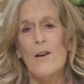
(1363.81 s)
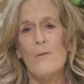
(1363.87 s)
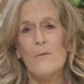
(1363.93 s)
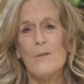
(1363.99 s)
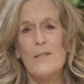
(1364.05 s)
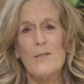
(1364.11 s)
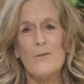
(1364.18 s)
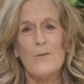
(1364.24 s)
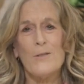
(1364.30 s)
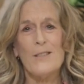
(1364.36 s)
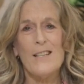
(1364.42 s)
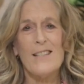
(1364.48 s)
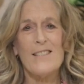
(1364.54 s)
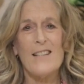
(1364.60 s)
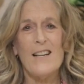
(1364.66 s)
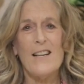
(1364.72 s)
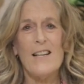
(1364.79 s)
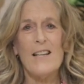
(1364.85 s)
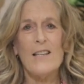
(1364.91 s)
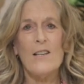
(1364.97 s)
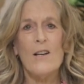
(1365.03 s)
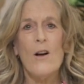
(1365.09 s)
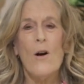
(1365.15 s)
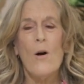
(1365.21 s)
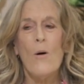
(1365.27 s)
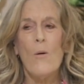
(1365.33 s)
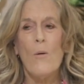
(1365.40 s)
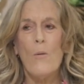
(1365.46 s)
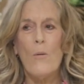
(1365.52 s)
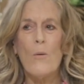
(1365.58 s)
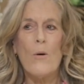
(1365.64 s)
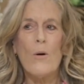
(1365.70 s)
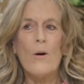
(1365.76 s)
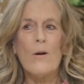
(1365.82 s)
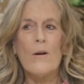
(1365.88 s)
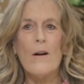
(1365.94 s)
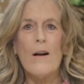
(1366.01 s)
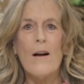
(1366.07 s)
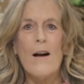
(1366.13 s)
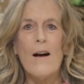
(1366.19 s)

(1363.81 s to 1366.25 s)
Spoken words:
which is really exciting, or